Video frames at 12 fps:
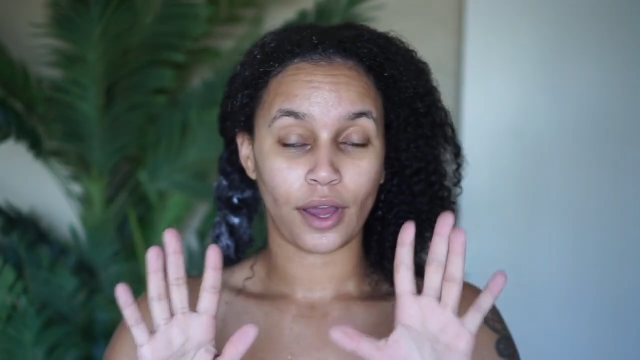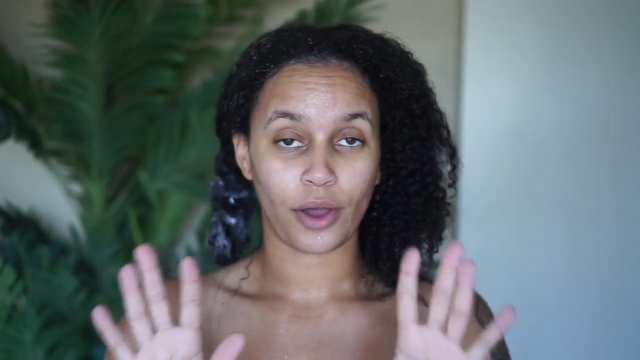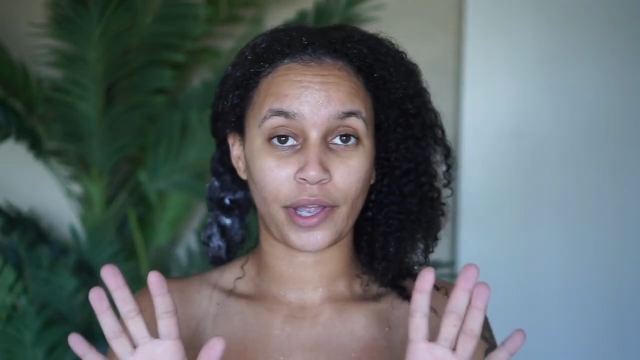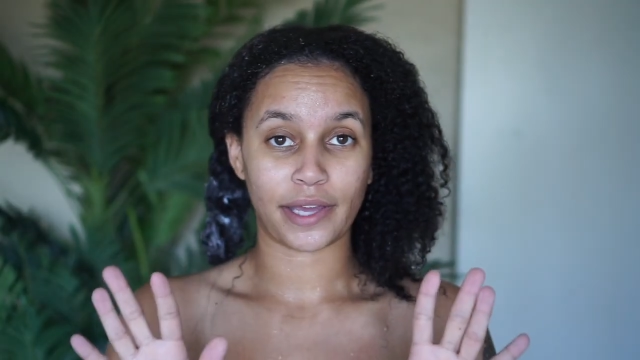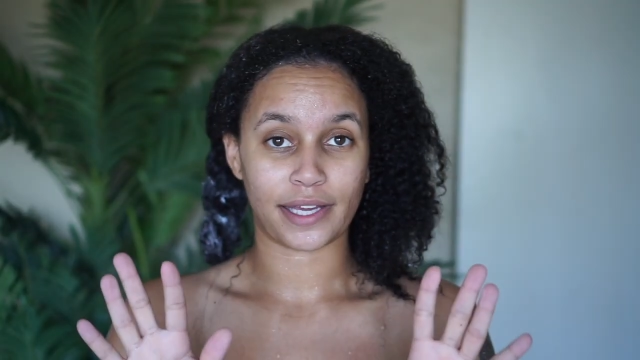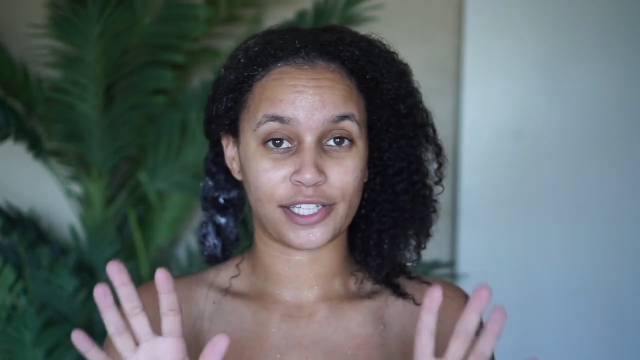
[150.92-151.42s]

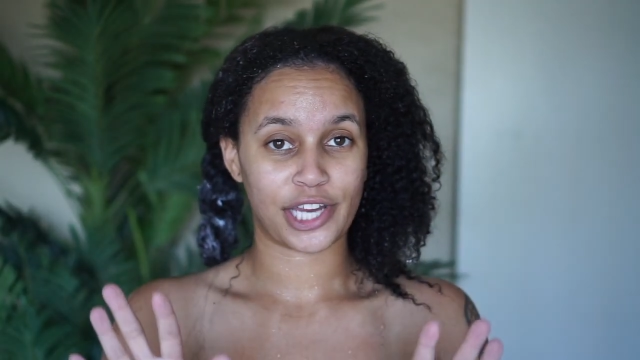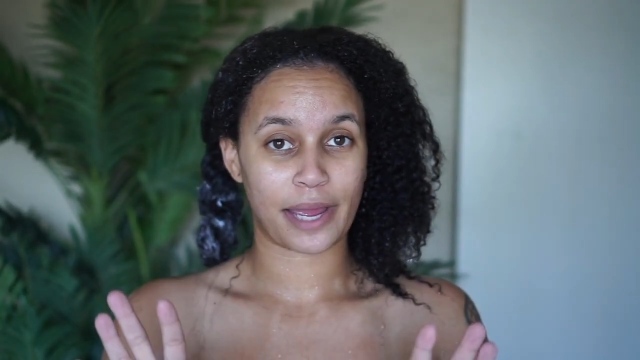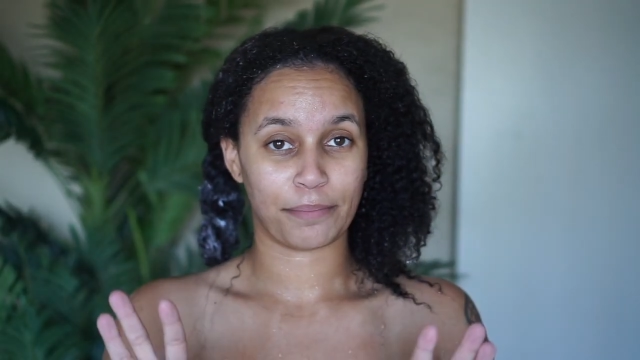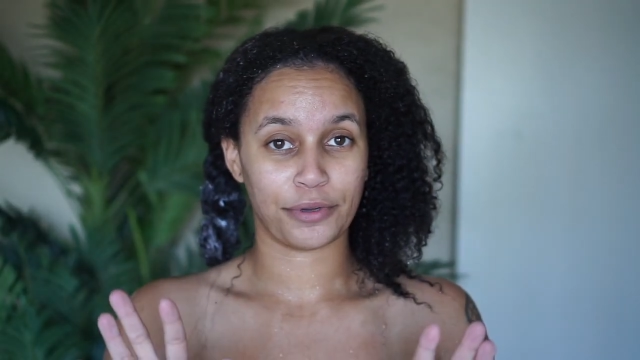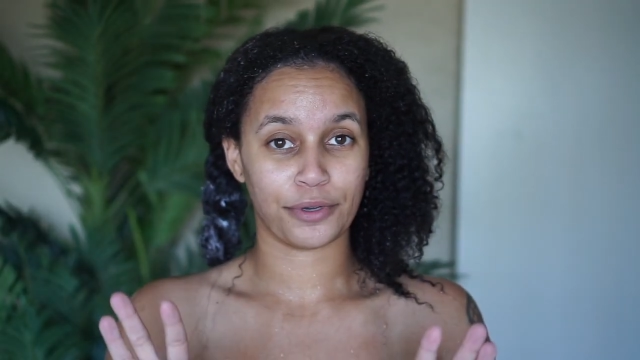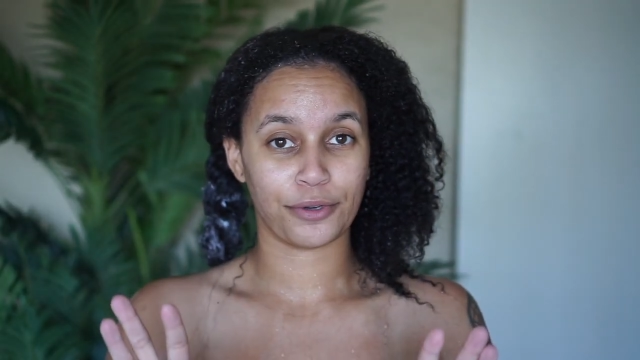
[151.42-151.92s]
Okay, that
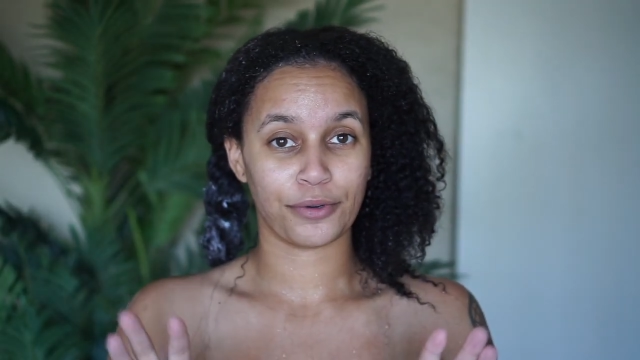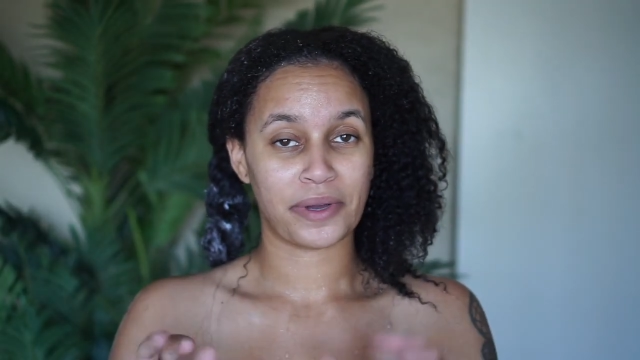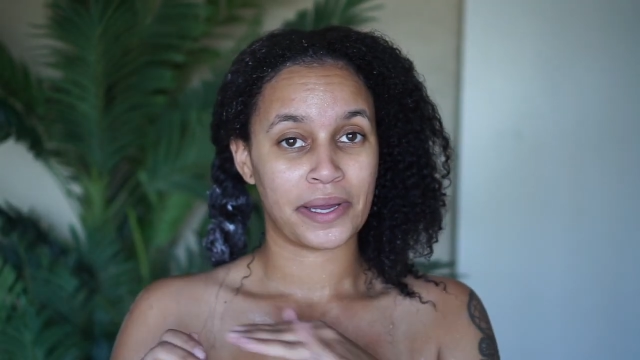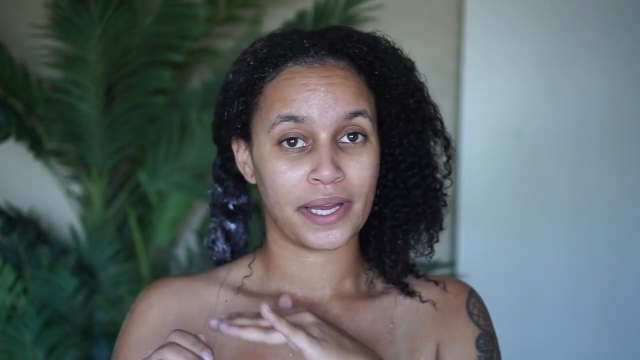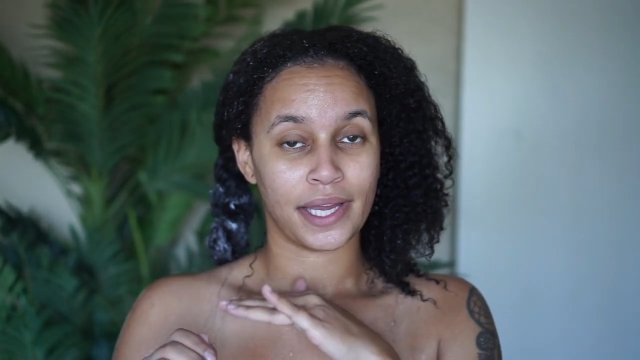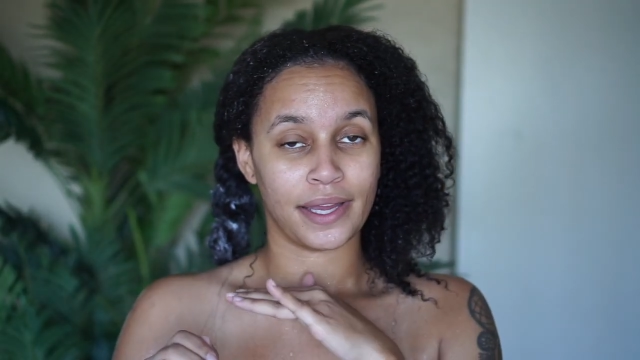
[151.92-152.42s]
shampoo
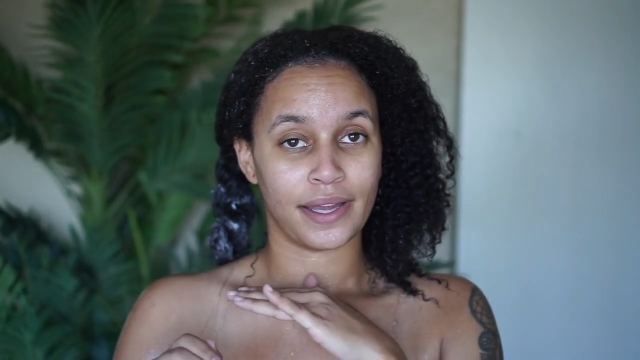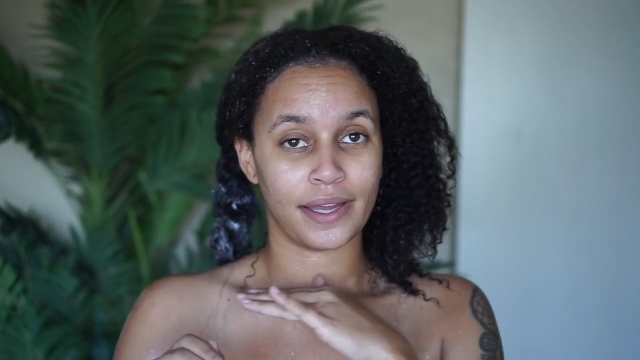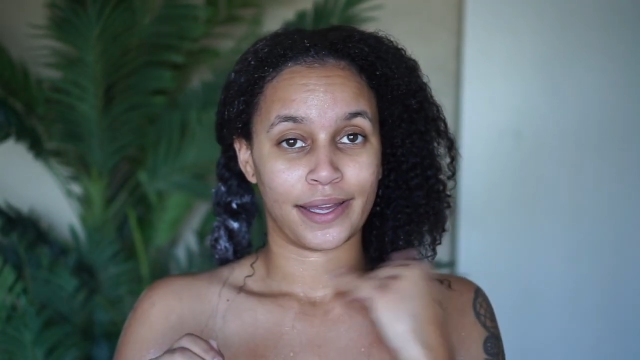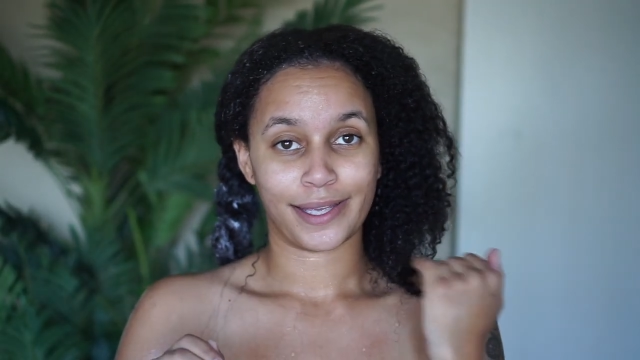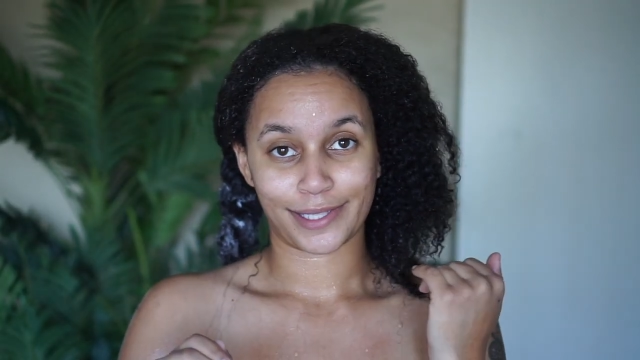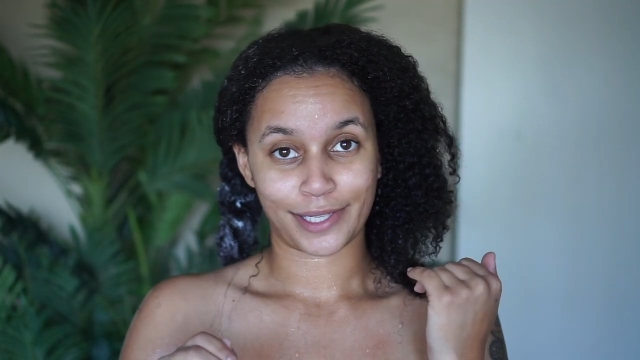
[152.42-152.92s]

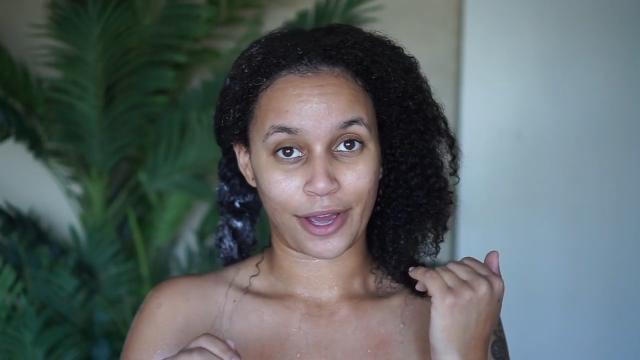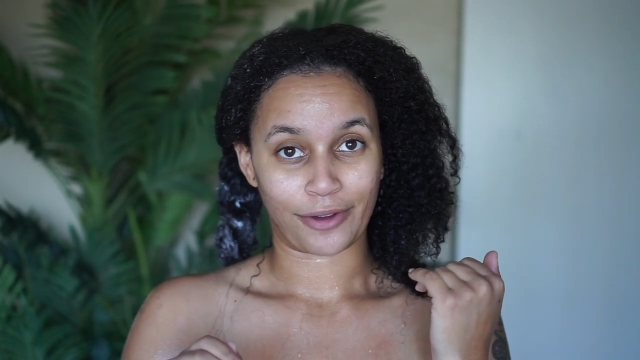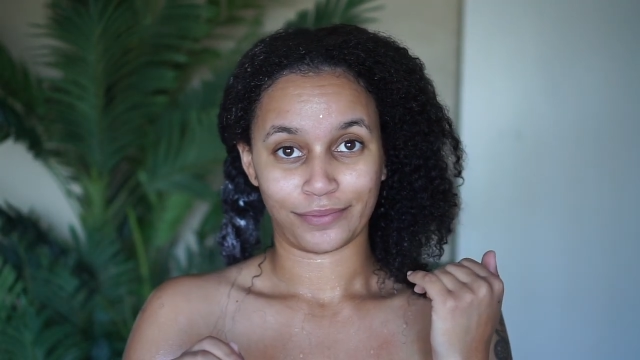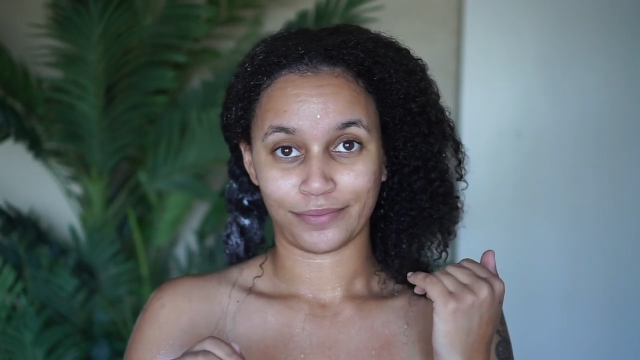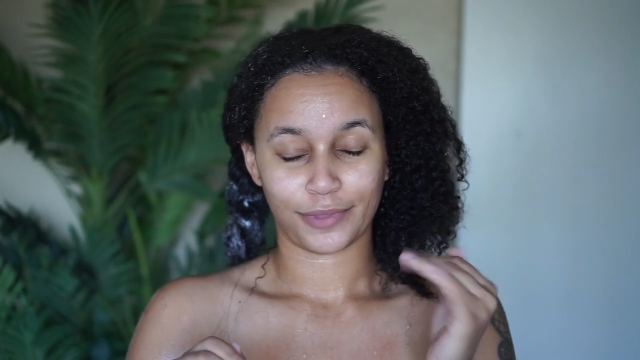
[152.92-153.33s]
is a no.